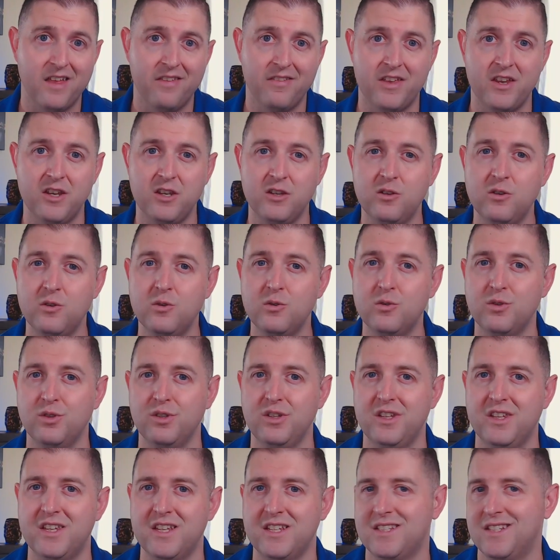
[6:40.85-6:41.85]
then
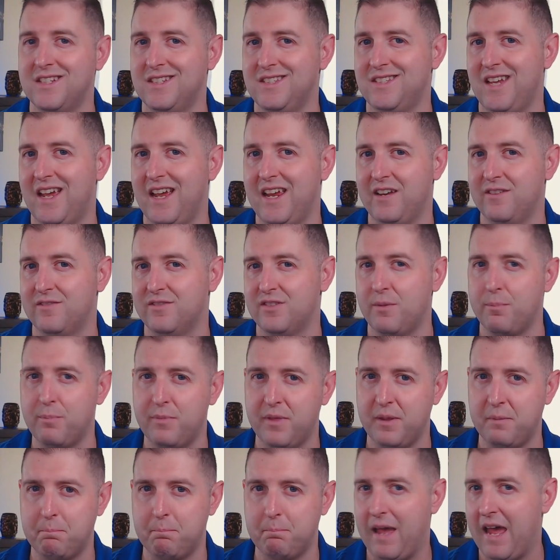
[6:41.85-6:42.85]
usually that's a sign of
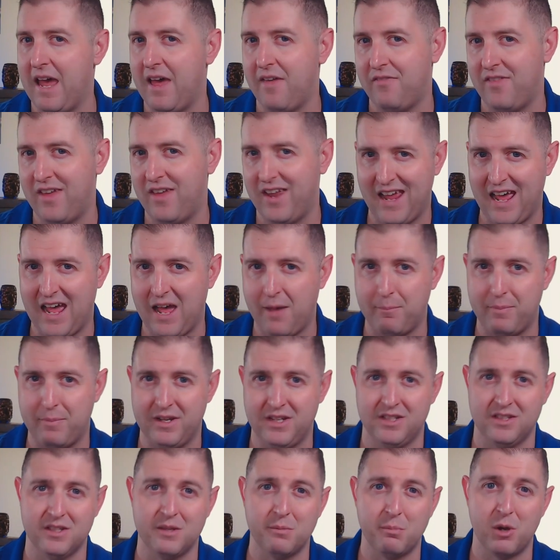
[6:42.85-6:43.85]
something bad that
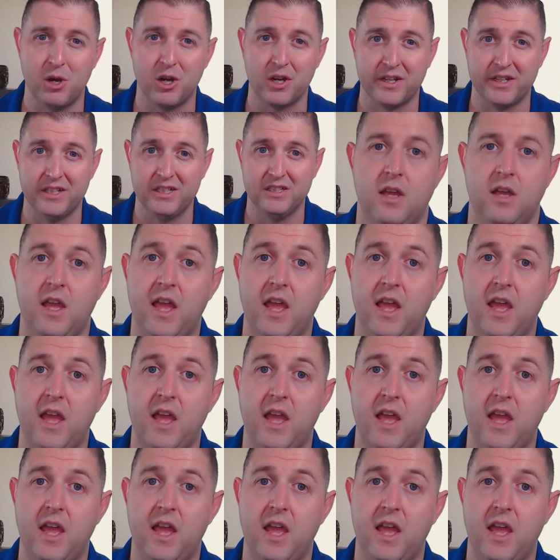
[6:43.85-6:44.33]
happened in the market.